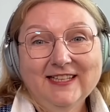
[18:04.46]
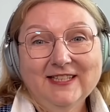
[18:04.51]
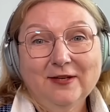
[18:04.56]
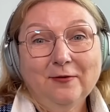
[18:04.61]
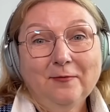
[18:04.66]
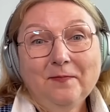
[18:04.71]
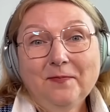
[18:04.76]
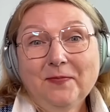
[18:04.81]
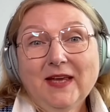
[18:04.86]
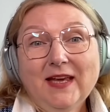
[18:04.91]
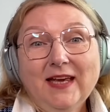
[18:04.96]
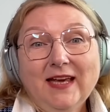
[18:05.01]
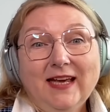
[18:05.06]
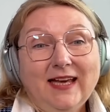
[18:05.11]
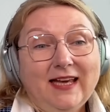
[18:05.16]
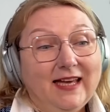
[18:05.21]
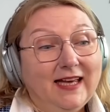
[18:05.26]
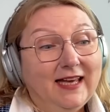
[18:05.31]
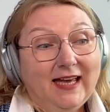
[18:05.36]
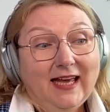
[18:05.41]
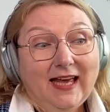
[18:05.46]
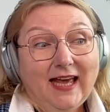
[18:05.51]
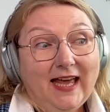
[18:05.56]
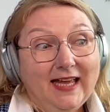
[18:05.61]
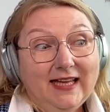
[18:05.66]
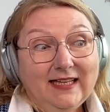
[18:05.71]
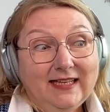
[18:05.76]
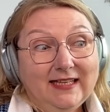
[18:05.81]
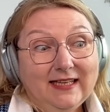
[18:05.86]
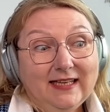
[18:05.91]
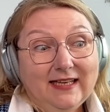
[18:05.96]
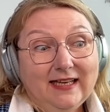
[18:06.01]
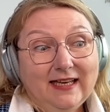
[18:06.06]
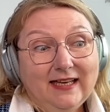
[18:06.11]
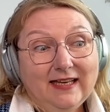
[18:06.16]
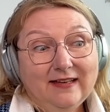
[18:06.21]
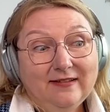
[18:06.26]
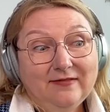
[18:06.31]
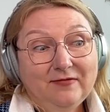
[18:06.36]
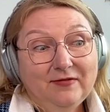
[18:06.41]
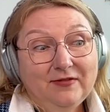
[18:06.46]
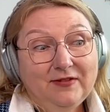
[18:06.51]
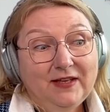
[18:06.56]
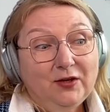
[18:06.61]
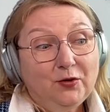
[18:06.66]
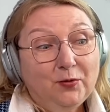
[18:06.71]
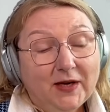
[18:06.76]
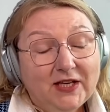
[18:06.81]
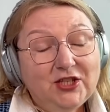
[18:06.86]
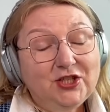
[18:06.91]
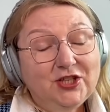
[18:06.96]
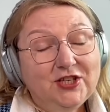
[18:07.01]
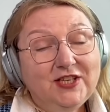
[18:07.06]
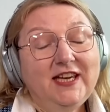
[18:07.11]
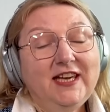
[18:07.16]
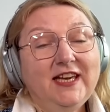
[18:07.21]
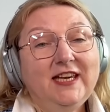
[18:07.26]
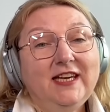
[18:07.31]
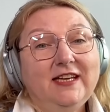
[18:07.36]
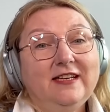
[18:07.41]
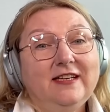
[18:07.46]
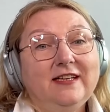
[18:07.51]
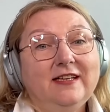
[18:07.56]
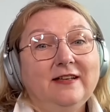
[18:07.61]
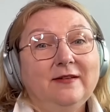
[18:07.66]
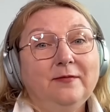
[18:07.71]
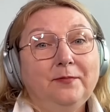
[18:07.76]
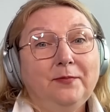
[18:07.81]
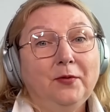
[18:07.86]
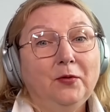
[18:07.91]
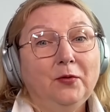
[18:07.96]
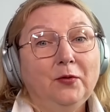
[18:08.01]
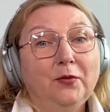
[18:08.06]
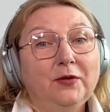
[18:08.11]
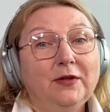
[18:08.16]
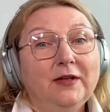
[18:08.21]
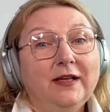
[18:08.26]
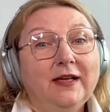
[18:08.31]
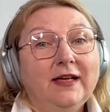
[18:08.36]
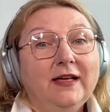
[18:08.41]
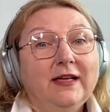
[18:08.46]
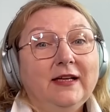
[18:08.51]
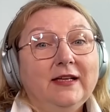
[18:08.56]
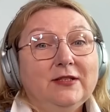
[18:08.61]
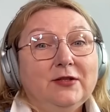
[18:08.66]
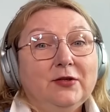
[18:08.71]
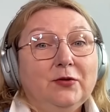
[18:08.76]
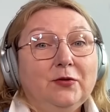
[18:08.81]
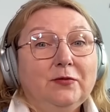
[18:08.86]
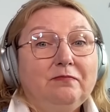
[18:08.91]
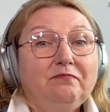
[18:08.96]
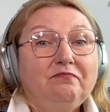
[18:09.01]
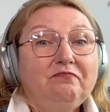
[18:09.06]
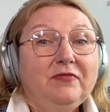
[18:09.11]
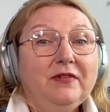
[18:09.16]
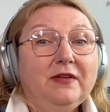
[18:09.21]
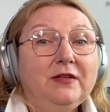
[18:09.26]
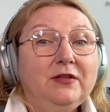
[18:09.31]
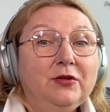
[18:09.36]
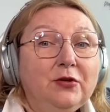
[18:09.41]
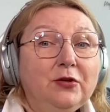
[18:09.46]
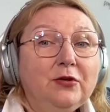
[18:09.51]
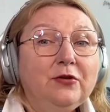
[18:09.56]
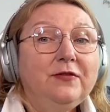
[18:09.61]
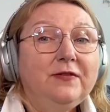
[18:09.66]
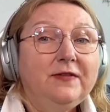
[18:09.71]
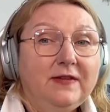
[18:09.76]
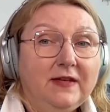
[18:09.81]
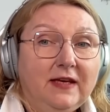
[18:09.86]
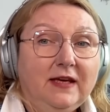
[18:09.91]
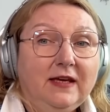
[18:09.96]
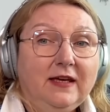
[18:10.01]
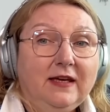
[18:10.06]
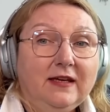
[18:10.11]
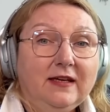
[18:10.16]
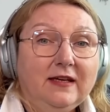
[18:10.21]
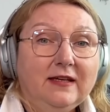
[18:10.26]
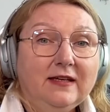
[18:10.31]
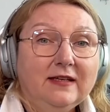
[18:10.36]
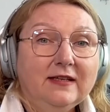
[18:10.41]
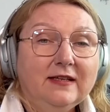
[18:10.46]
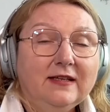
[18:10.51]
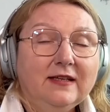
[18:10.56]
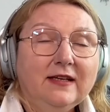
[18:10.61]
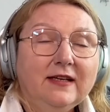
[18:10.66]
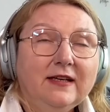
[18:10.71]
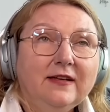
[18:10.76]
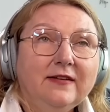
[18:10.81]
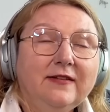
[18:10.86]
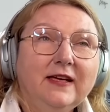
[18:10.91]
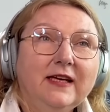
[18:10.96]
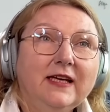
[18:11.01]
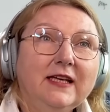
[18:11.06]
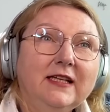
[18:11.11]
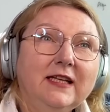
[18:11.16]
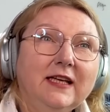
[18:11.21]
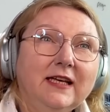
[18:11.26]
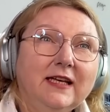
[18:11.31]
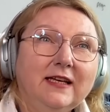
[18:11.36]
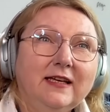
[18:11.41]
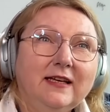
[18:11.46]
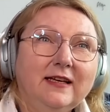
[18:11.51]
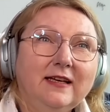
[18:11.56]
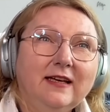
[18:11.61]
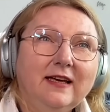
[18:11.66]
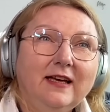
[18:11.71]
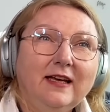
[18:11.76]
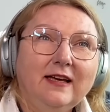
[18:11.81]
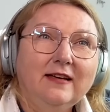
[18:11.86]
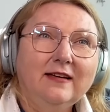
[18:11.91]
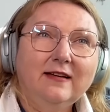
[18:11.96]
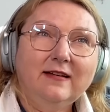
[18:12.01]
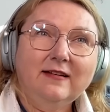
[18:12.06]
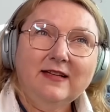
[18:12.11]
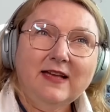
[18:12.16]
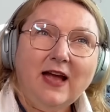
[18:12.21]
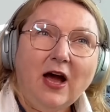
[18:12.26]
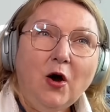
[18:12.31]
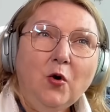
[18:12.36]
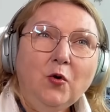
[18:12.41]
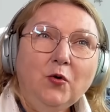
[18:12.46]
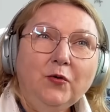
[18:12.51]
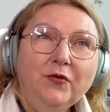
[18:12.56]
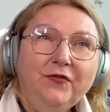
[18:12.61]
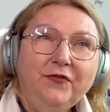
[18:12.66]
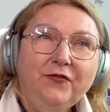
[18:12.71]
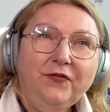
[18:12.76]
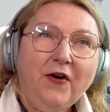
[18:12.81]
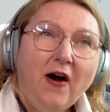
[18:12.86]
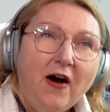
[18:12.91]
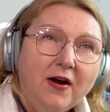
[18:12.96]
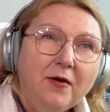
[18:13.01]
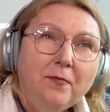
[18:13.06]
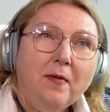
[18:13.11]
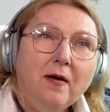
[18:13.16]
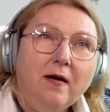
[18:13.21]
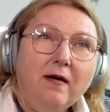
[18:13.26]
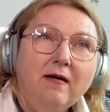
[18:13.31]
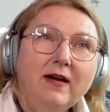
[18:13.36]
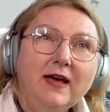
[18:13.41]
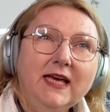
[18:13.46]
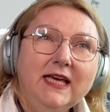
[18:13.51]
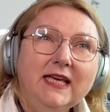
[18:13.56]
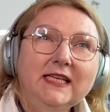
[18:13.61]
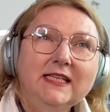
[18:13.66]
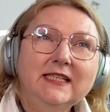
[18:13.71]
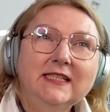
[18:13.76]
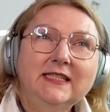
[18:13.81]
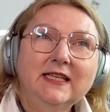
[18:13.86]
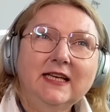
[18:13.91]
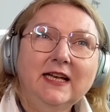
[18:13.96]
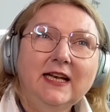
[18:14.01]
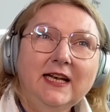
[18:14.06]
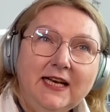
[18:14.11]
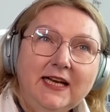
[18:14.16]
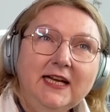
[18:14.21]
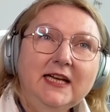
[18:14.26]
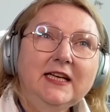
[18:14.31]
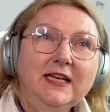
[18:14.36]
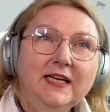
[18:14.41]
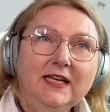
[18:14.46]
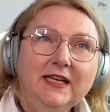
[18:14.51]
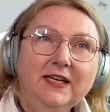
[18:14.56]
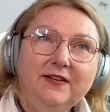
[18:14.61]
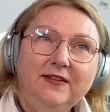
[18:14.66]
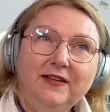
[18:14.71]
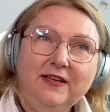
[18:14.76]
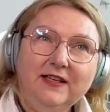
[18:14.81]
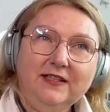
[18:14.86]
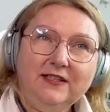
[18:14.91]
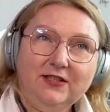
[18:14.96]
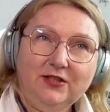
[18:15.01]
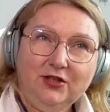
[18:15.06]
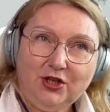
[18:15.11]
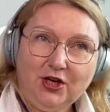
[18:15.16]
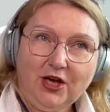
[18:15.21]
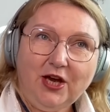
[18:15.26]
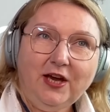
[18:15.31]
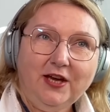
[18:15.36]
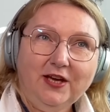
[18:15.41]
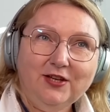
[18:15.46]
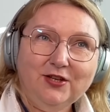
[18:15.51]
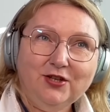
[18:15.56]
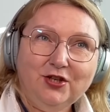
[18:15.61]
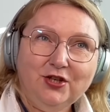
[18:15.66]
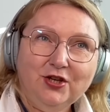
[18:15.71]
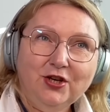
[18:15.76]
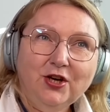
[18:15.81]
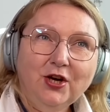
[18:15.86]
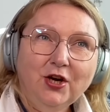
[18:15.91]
So, and the question here, Paul, so do you think that now pharma is leading this change